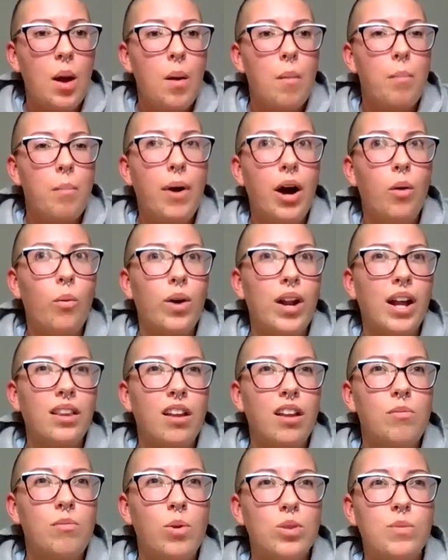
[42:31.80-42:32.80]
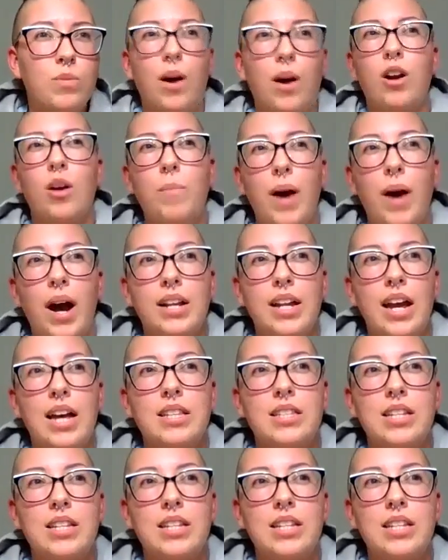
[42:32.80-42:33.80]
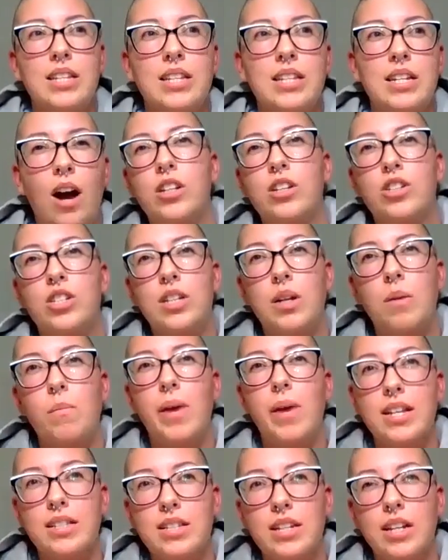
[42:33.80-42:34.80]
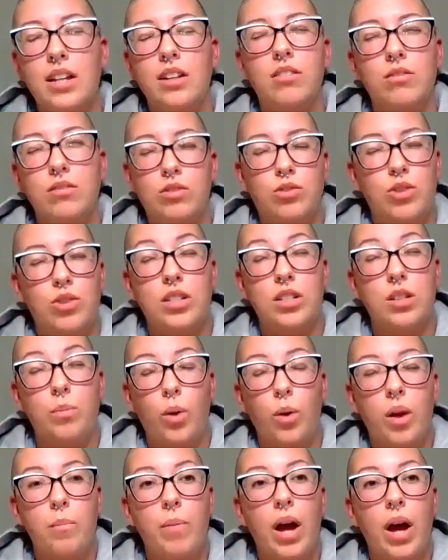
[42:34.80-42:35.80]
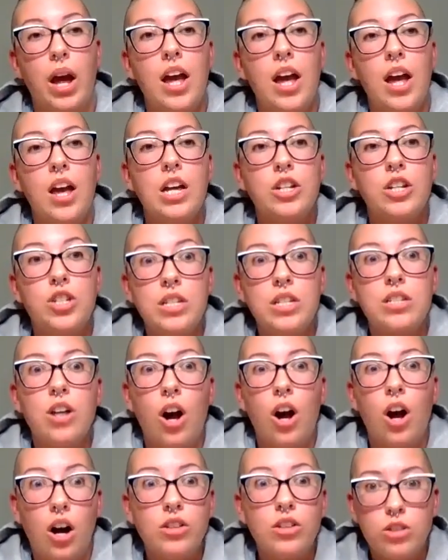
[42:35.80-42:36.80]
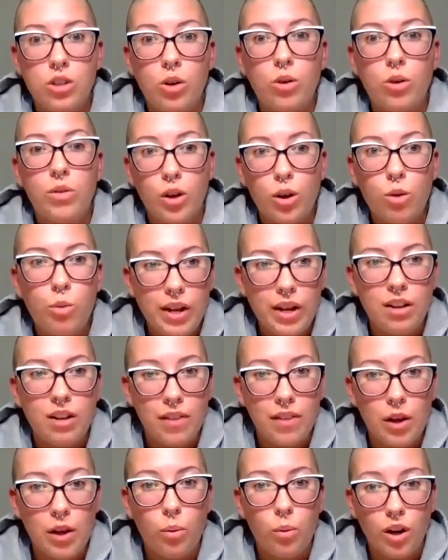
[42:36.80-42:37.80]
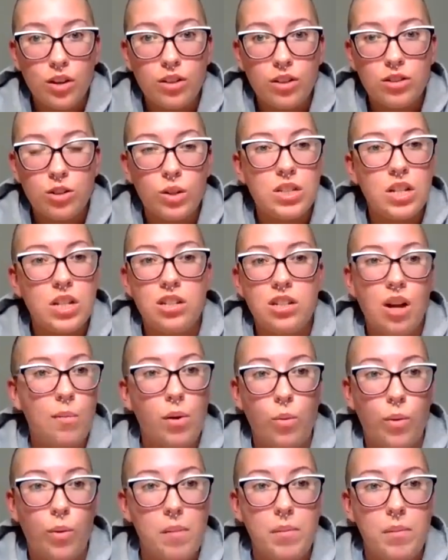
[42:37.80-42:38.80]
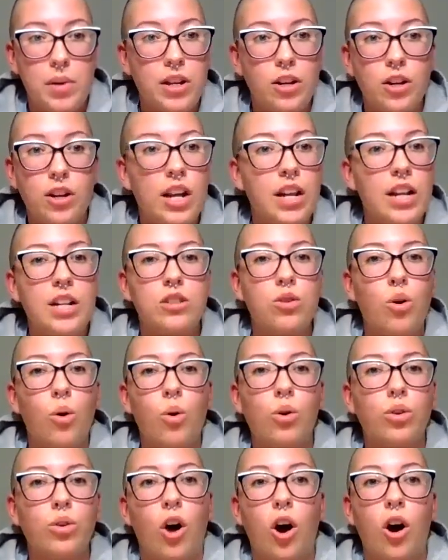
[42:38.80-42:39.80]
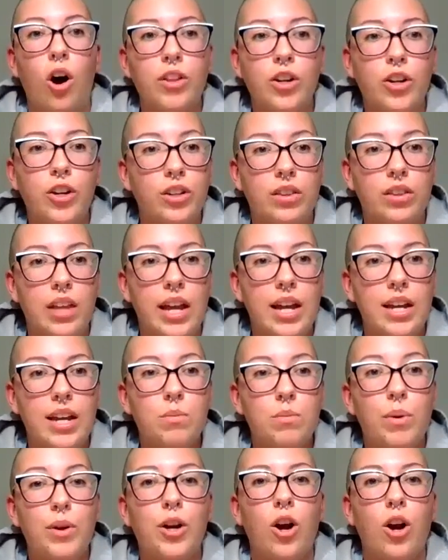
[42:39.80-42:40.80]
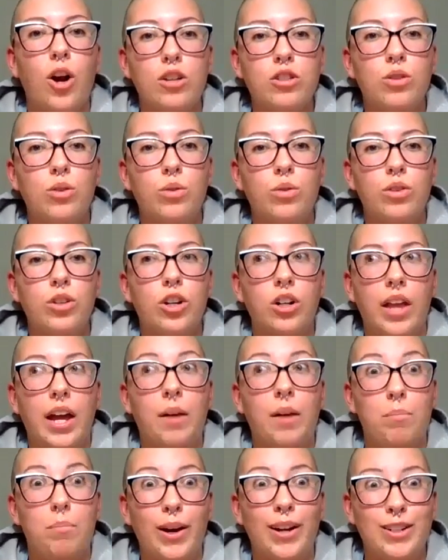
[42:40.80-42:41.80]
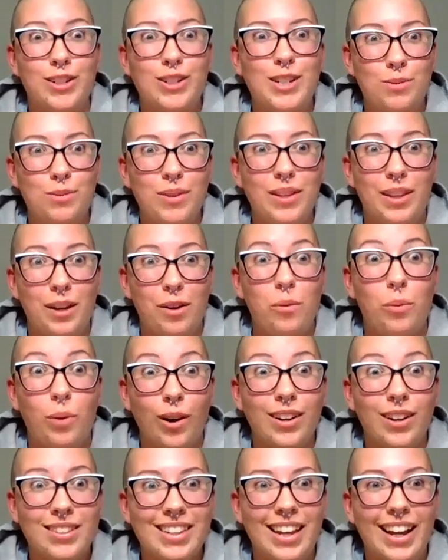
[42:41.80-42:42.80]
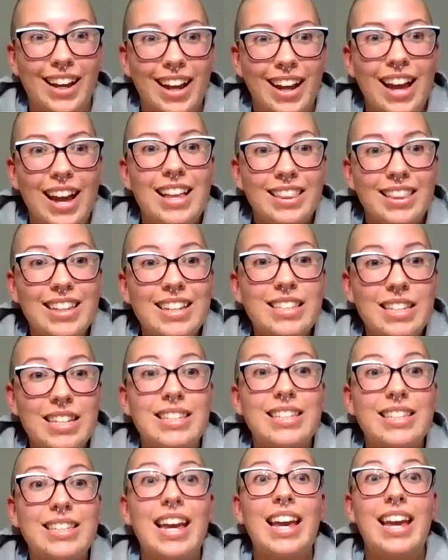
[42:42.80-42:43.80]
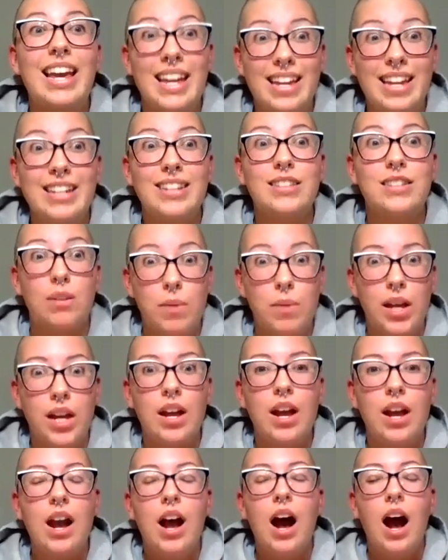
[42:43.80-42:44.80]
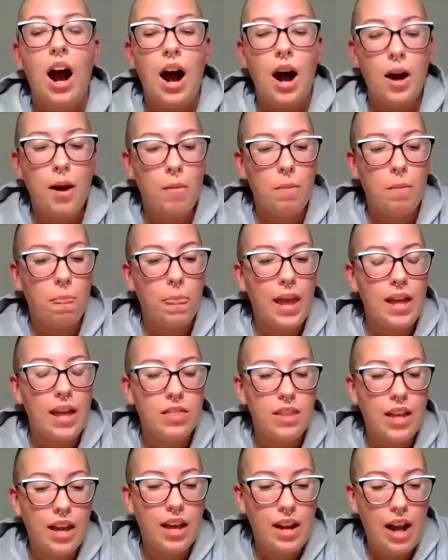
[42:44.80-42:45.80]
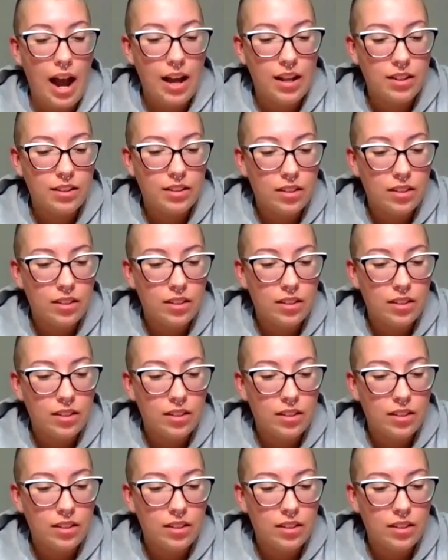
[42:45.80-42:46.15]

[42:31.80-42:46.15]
But what I love most about her podcast is not only is she amazing and straight to the point, but she's also the queen of It Works. So it's a double whammy. You're getting told all the good things, but you're like, but she's with It Works. Like, this is intimate. And then I